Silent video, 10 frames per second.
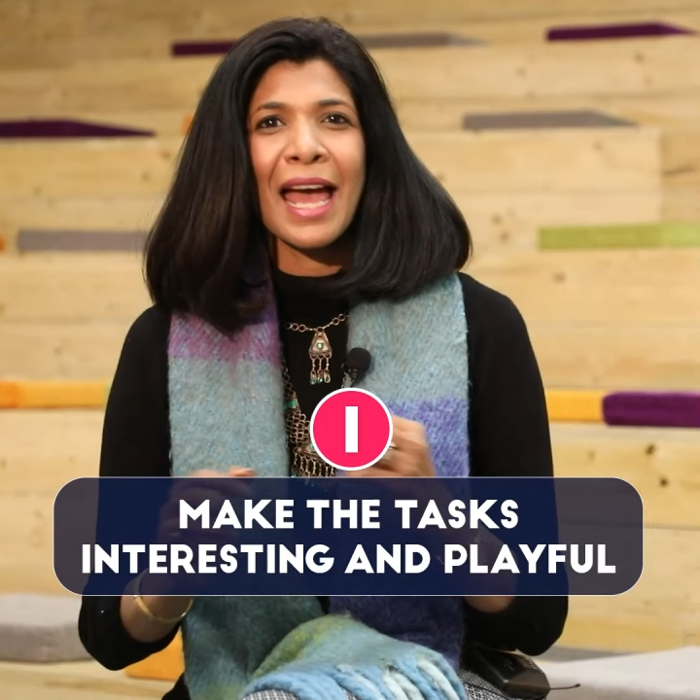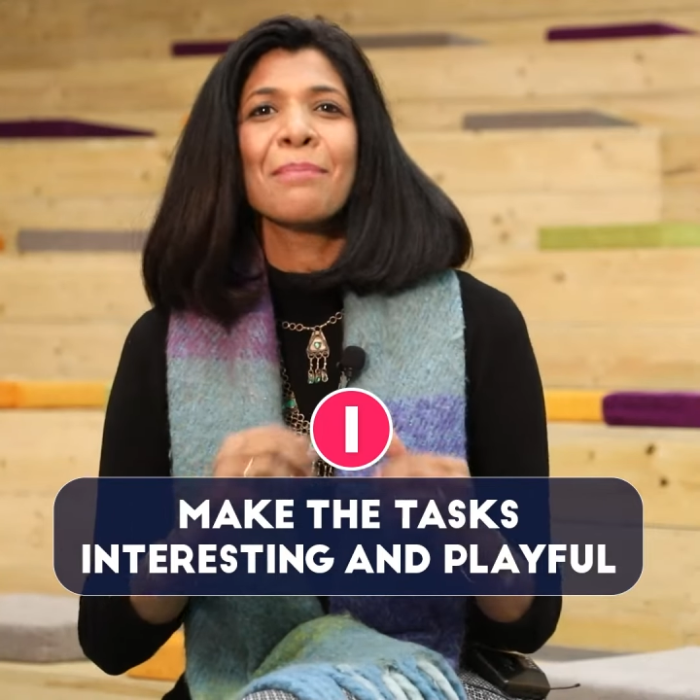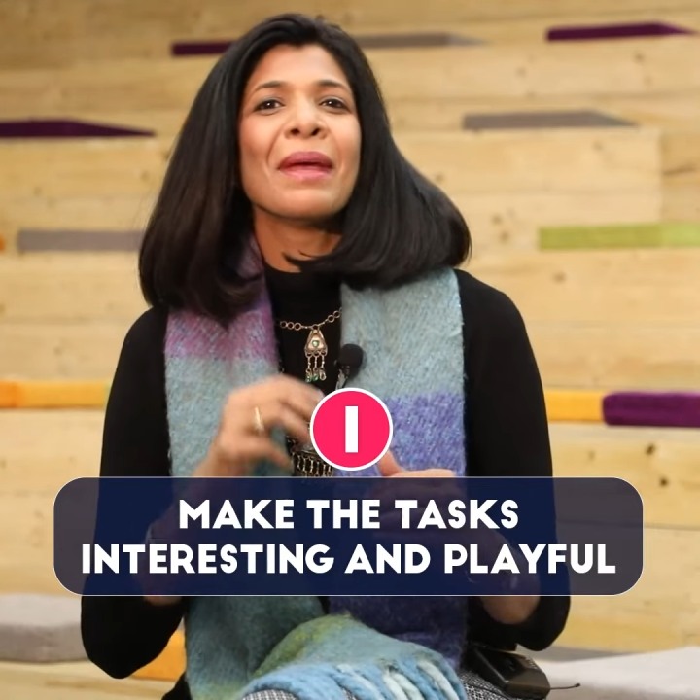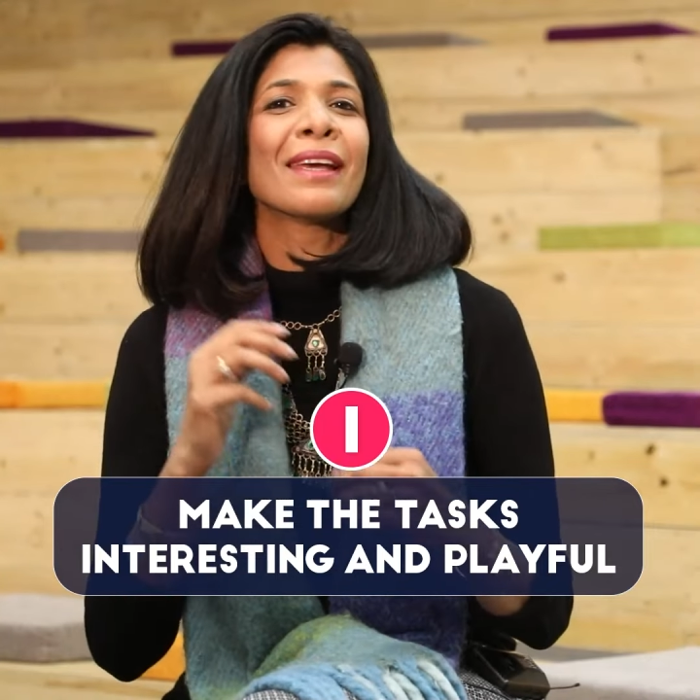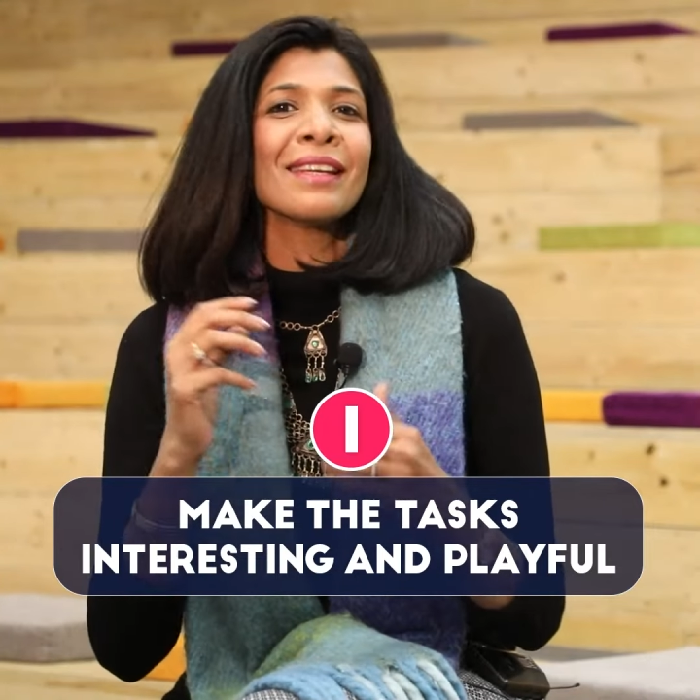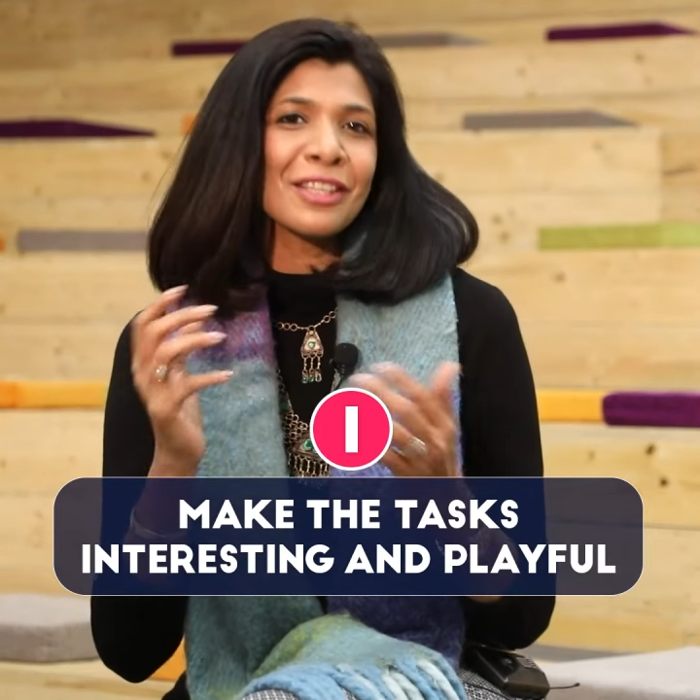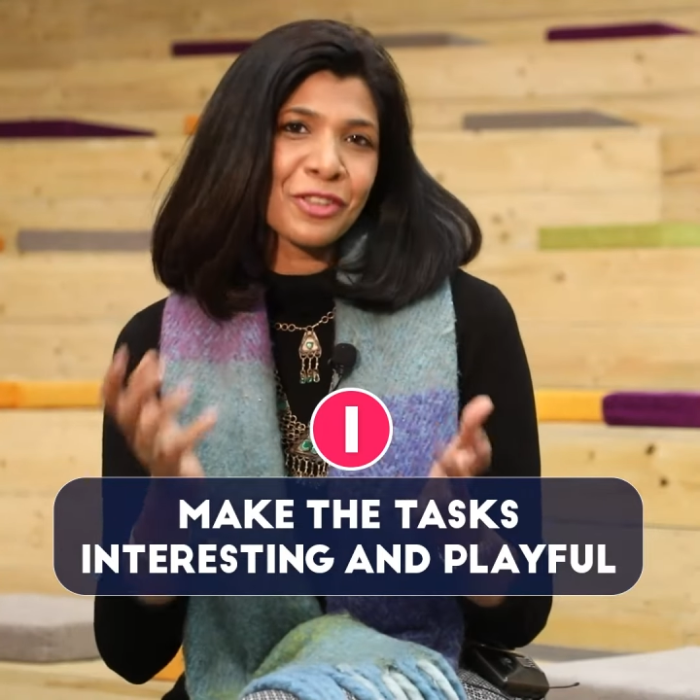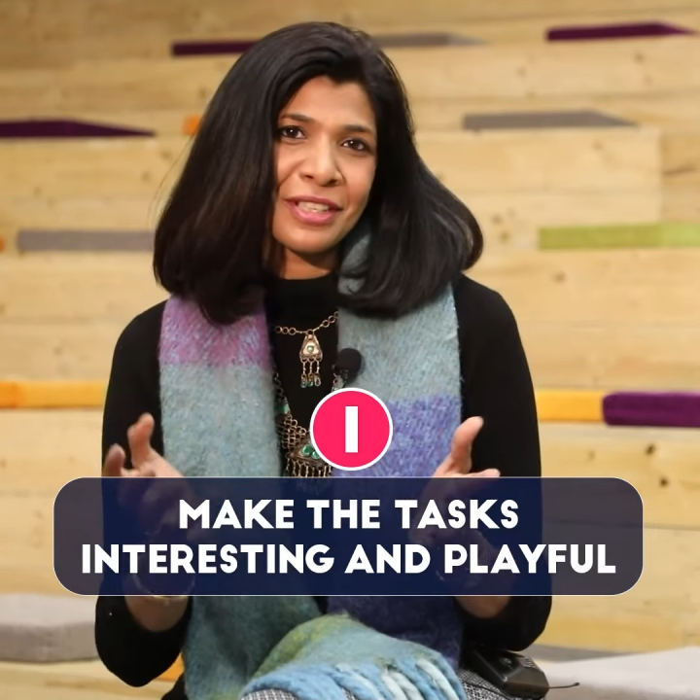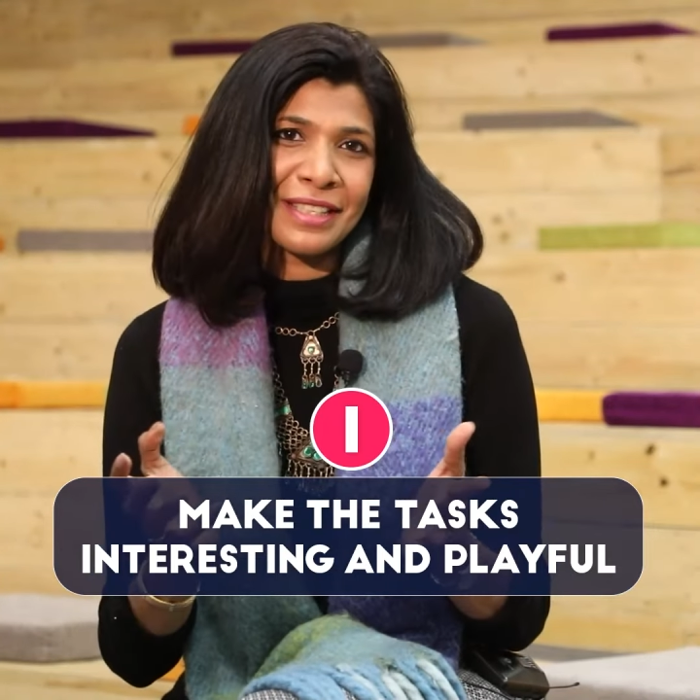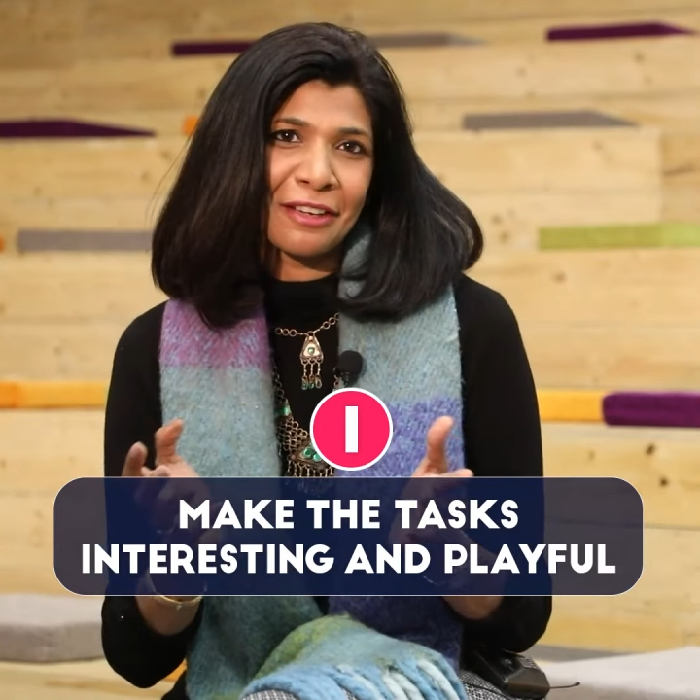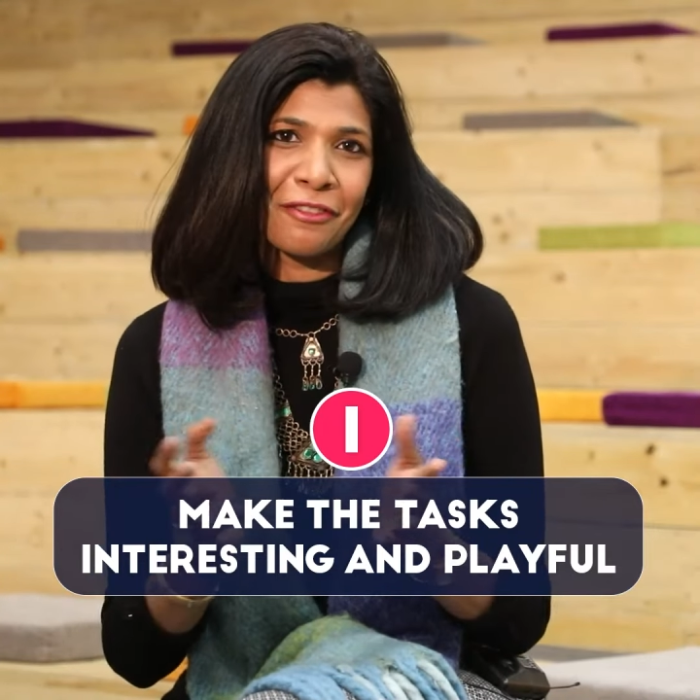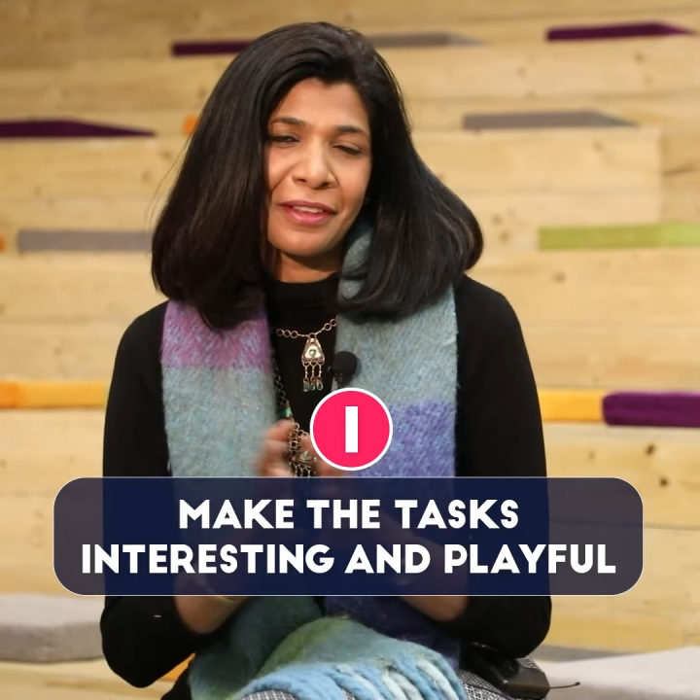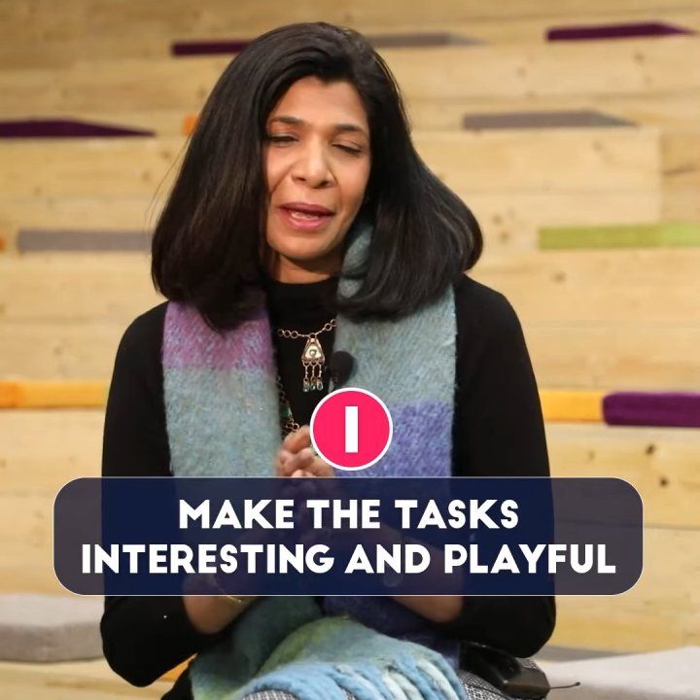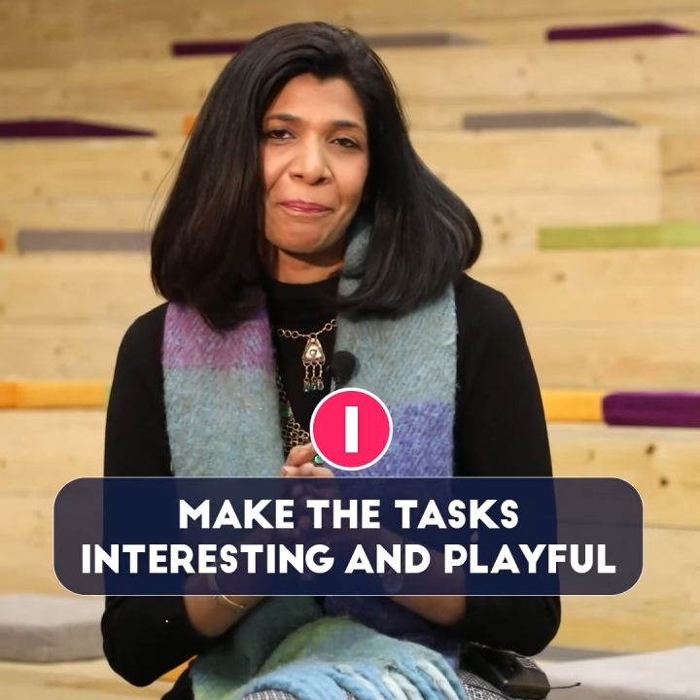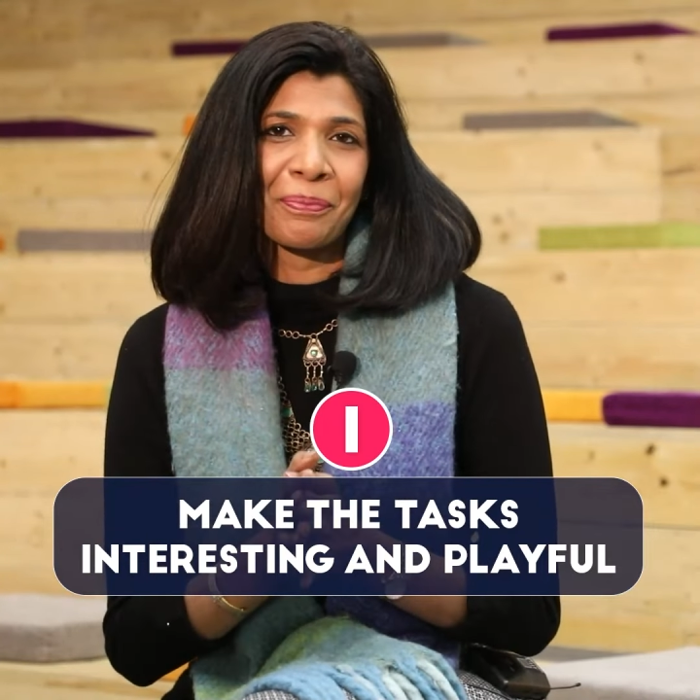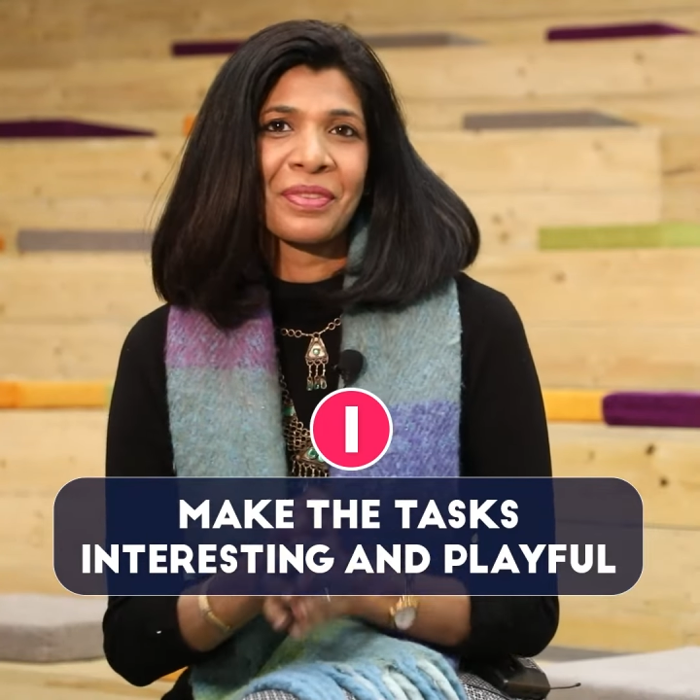and make it interesting for them.